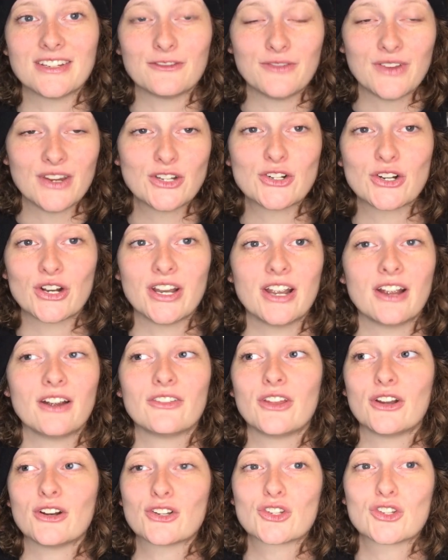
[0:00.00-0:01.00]
to feature here.
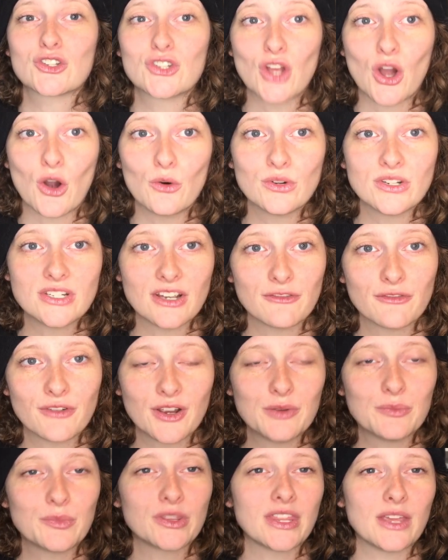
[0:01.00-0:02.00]
They're so
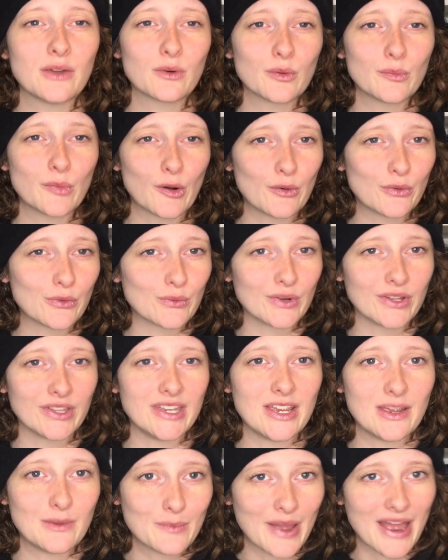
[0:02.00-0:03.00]
different, but they were both
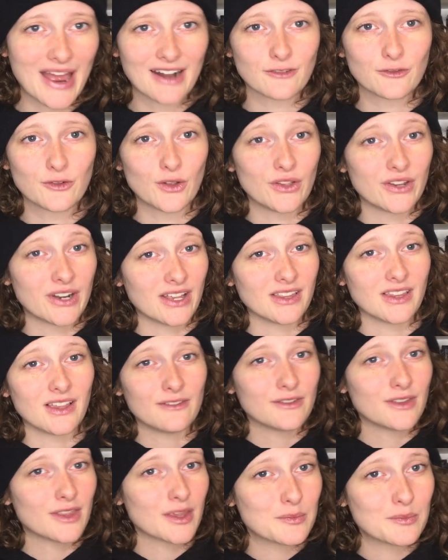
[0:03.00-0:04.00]
really impactful and I
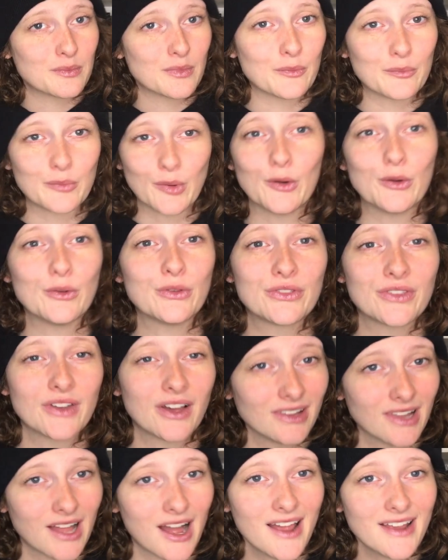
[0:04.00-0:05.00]
loved them both
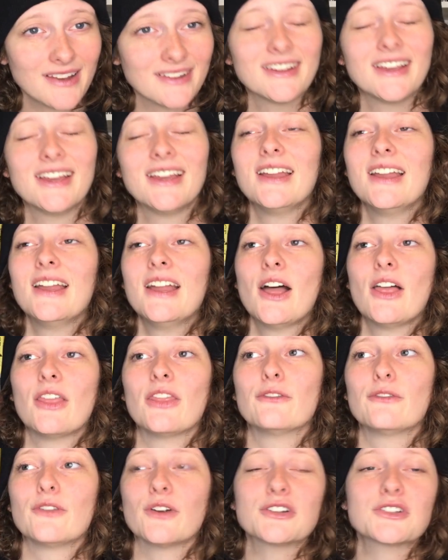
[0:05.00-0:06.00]
a lot.
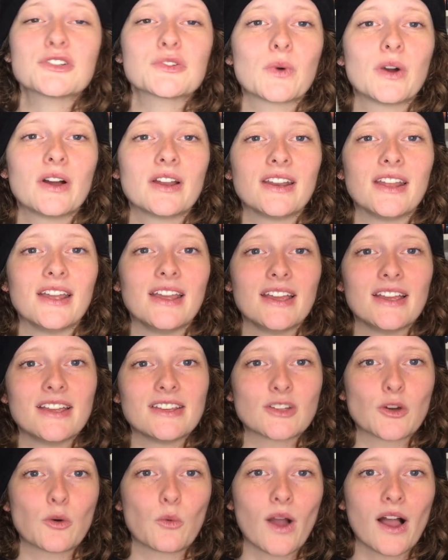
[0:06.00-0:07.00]
The first one
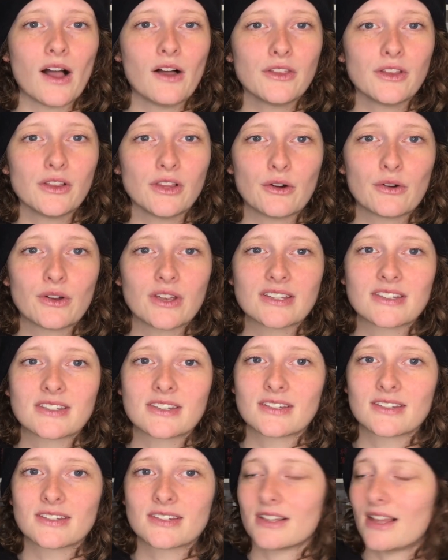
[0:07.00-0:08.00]
is While the
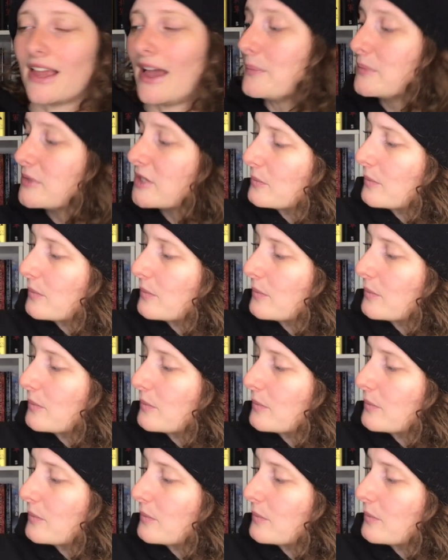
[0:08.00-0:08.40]
Locusts Slept